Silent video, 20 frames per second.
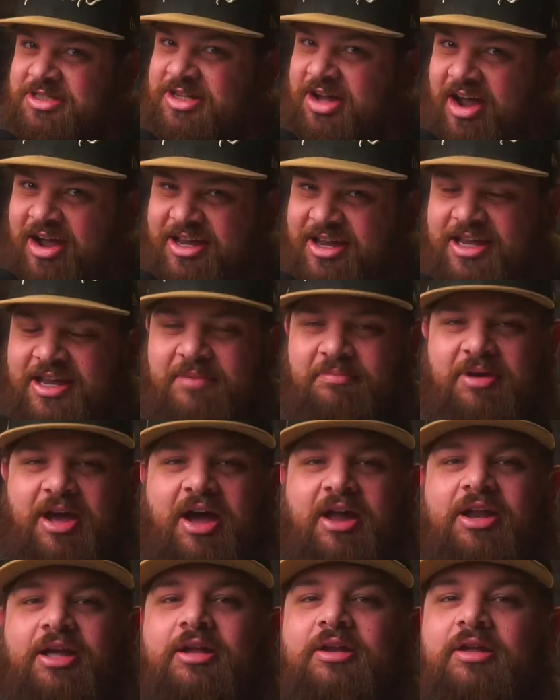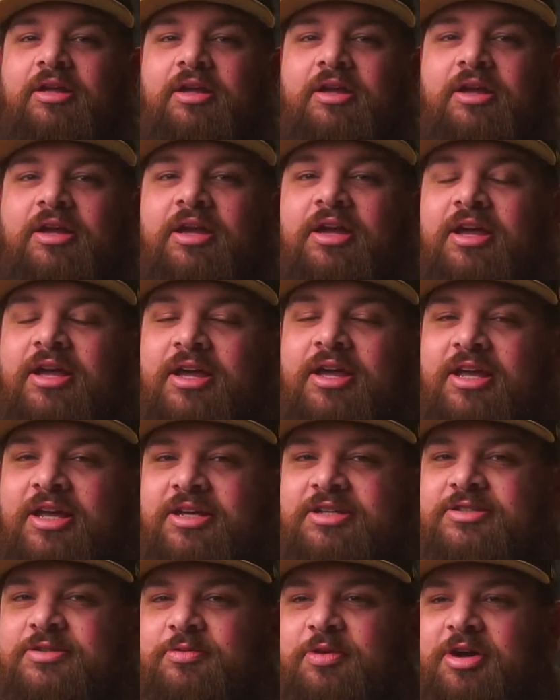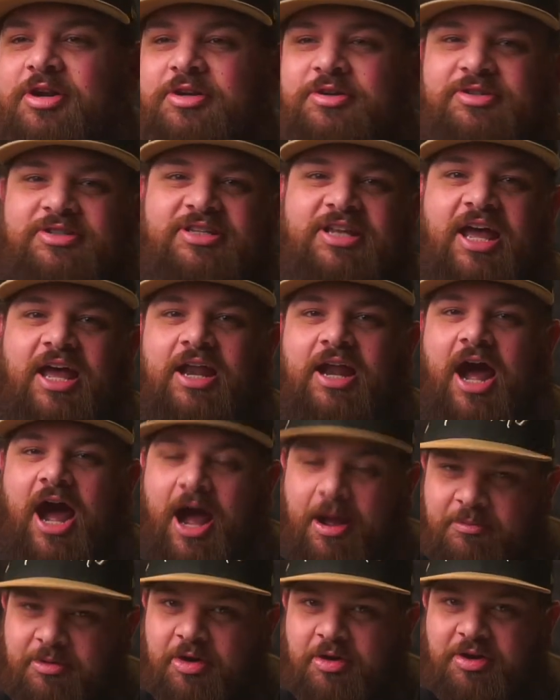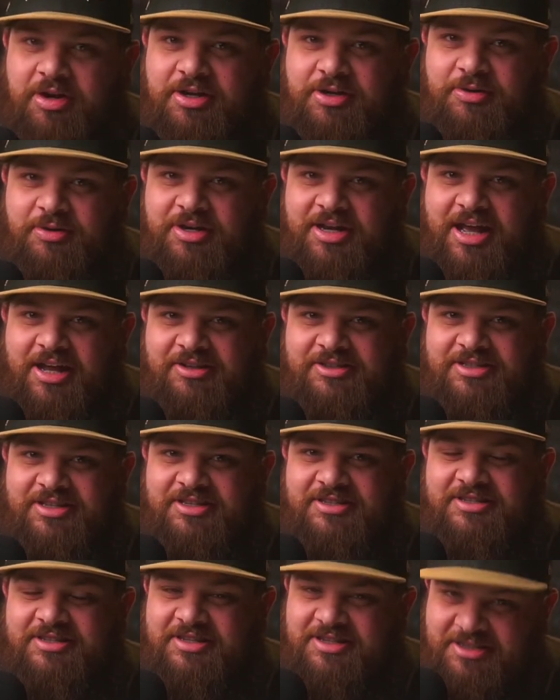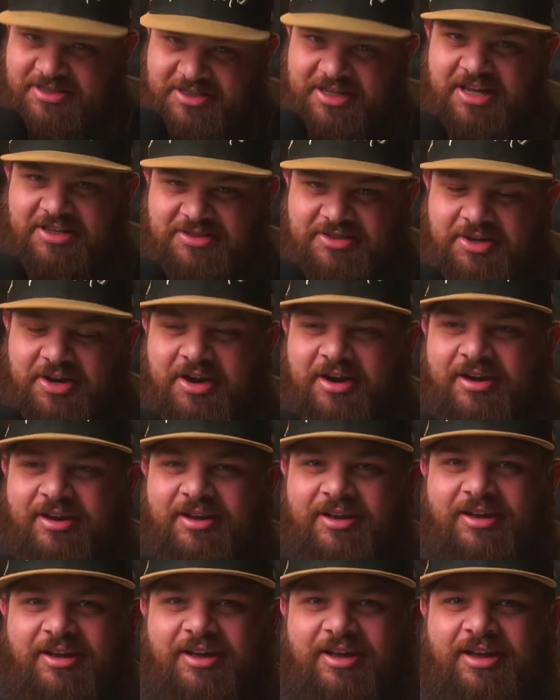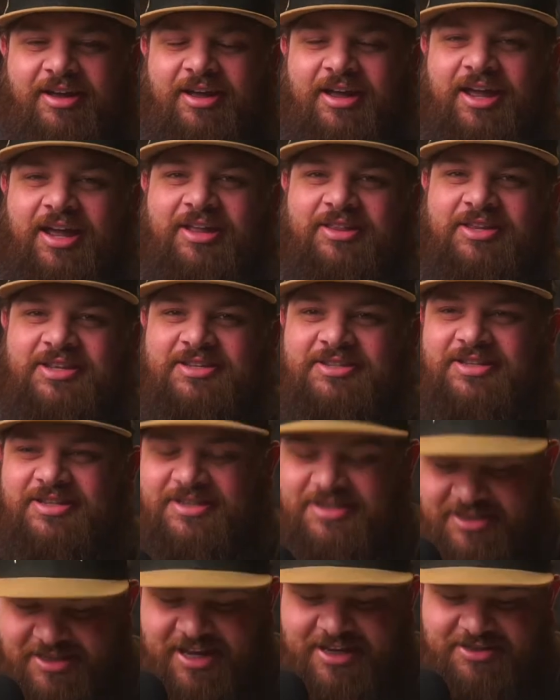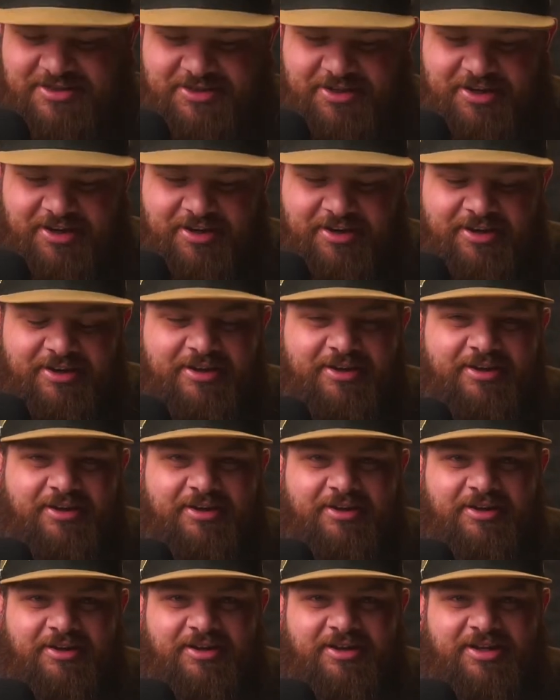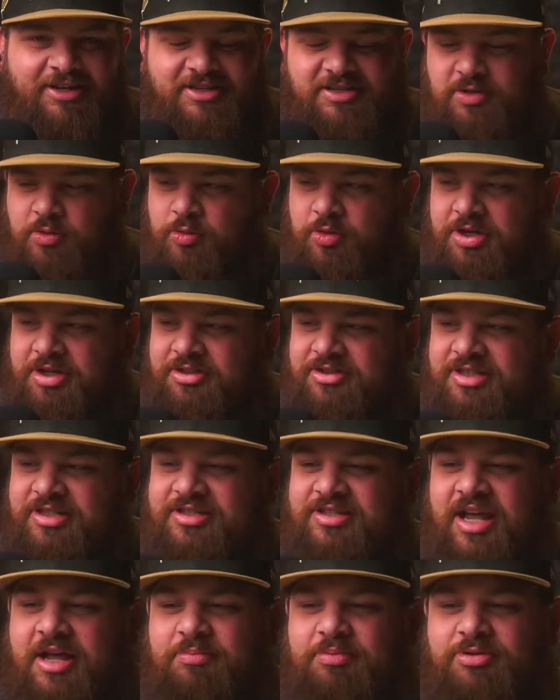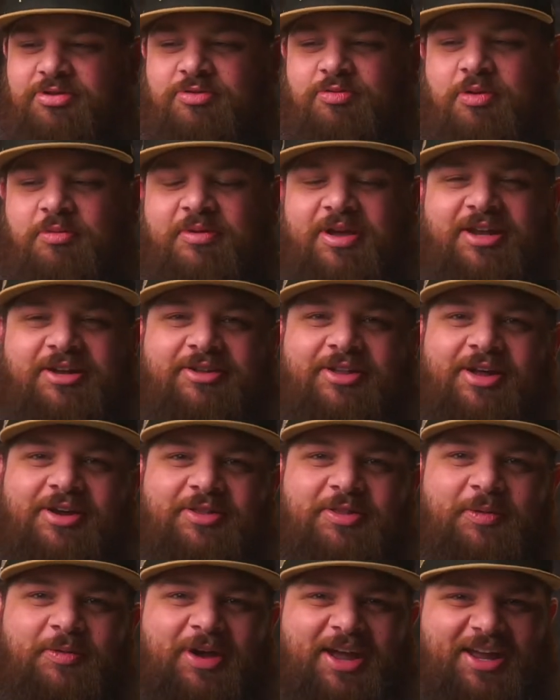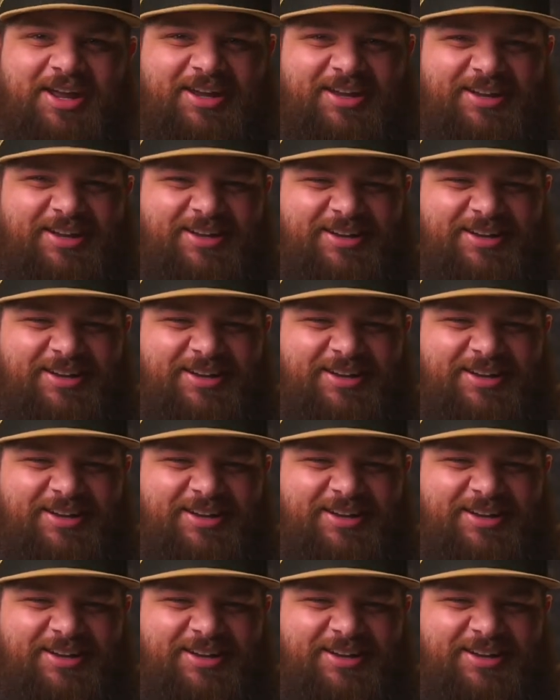was talking about it, he's the one who said, I'm going to announce the successor. And the successor is the real disciples we made along the way.